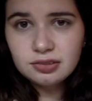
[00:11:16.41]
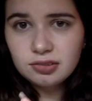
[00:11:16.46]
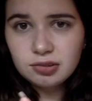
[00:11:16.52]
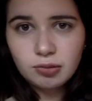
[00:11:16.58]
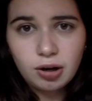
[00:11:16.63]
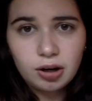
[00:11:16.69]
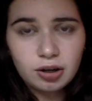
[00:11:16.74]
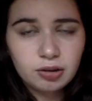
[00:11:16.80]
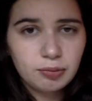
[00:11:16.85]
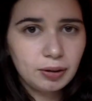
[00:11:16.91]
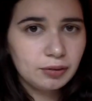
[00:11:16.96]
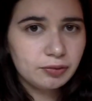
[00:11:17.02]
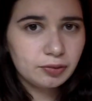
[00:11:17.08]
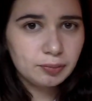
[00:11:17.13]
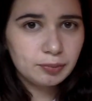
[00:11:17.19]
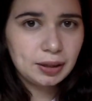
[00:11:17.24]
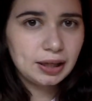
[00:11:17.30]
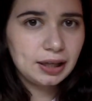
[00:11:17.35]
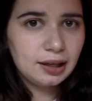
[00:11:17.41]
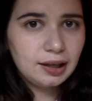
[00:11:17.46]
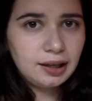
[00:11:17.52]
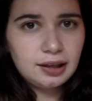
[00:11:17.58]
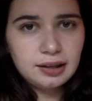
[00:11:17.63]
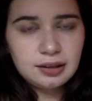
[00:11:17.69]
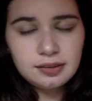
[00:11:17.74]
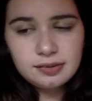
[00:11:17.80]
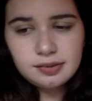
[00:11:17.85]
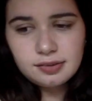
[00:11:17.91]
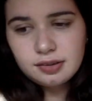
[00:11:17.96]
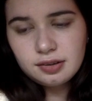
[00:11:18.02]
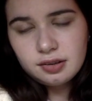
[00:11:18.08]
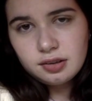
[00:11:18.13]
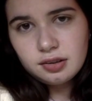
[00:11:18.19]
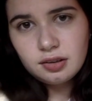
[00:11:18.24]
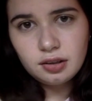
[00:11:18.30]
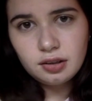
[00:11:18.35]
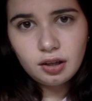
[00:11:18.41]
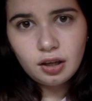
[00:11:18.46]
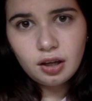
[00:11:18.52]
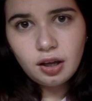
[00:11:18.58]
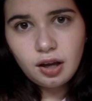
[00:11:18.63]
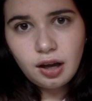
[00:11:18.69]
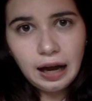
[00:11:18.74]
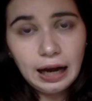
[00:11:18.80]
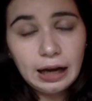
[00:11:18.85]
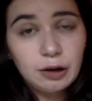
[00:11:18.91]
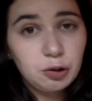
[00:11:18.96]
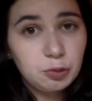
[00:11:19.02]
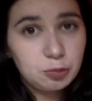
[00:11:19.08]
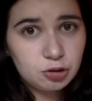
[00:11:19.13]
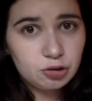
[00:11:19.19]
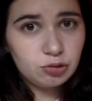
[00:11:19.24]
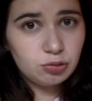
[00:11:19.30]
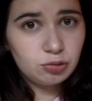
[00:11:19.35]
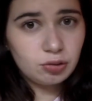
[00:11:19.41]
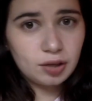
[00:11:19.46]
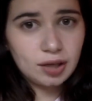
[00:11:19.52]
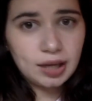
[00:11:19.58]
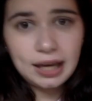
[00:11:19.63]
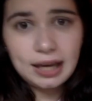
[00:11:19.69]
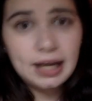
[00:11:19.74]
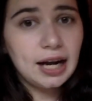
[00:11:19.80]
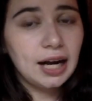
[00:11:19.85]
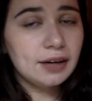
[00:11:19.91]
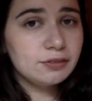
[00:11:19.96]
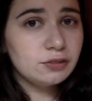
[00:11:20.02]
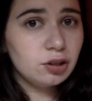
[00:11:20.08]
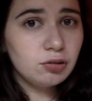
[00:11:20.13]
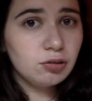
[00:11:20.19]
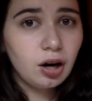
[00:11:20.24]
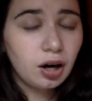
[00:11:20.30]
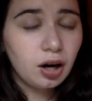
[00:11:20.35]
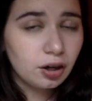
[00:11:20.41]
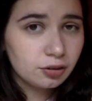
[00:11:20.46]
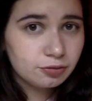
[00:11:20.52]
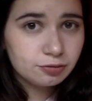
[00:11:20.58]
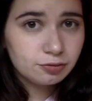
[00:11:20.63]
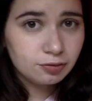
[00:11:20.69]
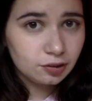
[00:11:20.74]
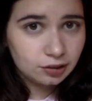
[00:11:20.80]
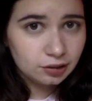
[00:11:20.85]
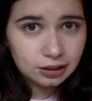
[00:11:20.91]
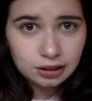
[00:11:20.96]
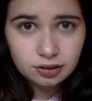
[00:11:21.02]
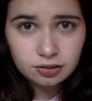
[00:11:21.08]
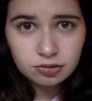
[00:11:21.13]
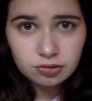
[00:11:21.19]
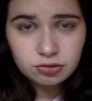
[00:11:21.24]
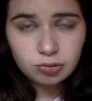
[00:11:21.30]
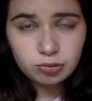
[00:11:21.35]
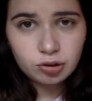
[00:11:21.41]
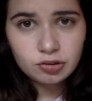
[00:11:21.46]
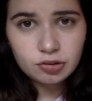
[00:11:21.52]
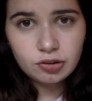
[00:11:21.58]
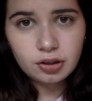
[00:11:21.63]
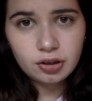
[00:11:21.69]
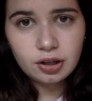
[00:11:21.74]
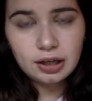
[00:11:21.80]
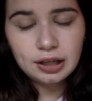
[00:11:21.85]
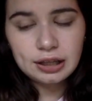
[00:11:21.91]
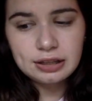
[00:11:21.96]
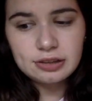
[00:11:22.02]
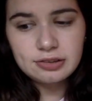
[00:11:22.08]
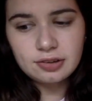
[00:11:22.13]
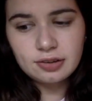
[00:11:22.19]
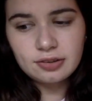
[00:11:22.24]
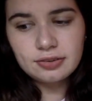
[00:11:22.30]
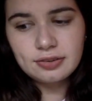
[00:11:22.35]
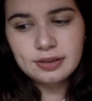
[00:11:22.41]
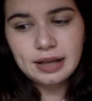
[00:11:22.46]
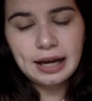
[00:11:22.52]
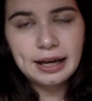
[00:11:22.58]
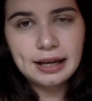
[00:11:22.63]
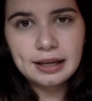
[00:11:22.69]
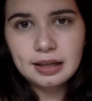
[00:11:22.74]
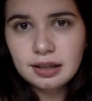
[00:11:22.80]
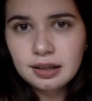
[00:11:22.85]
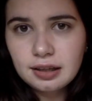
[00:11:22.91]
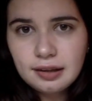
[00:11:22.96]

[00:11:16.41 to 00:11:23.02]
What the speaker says: walk away from it, and I hope she's doing okay. I have no hard feelings towards her. It's just that